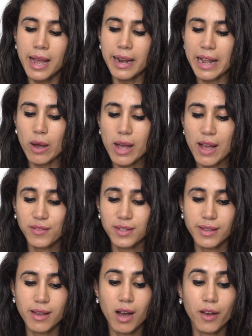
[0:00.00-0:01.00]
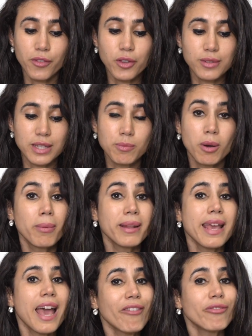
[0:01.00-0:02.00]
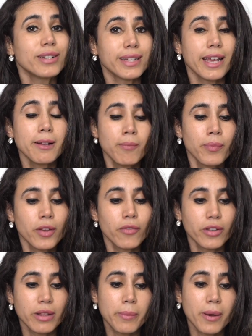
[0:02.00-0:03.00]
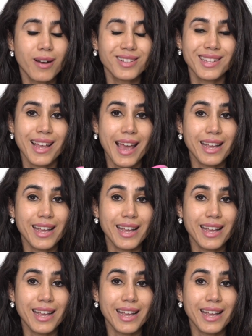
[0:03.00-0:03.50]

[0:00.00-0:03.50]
Now, I have to say I've used this probably every day for the past